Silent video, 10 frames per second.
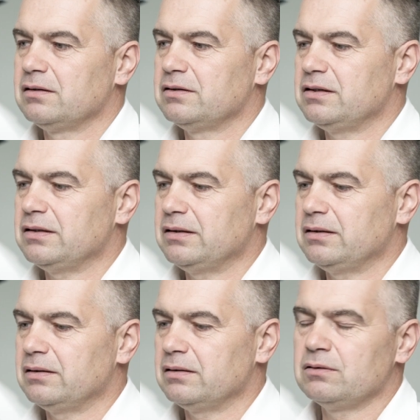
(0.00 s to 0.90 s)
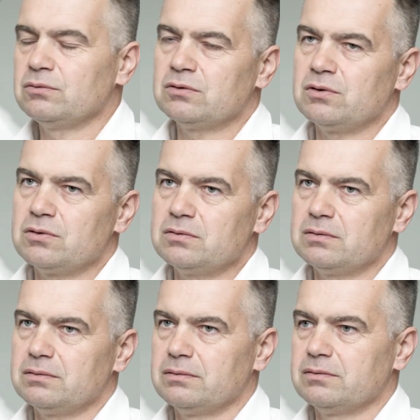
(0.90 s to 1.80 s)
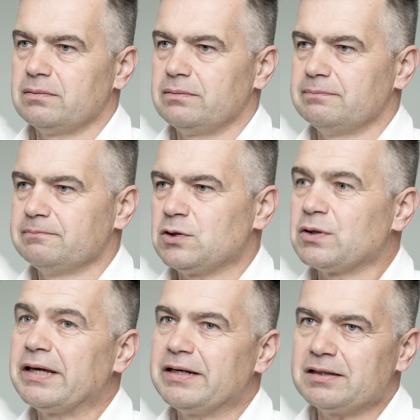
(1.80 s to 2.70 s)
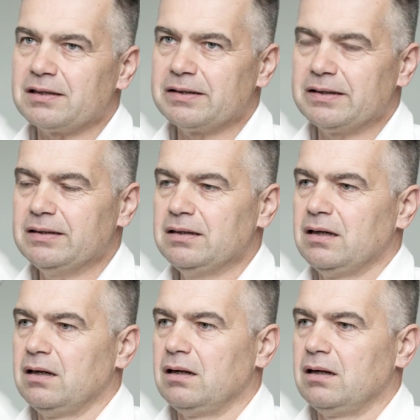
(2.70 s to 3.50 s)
kdy je nutno co nejrychleji